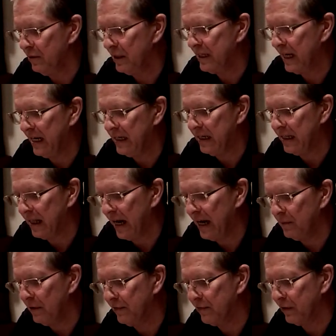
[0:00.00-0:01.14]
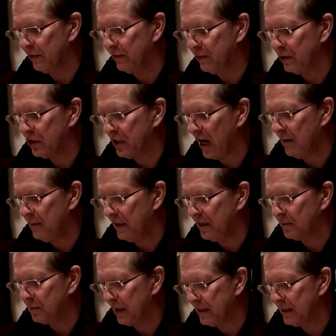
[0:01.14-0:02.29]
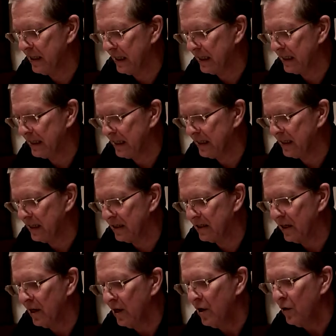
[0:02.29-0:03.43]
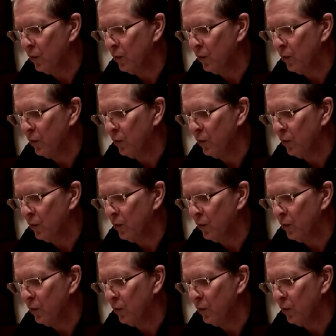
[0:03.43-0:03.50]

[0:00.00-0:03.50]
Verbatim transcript: who attained enlightenment for the first time in his present existence,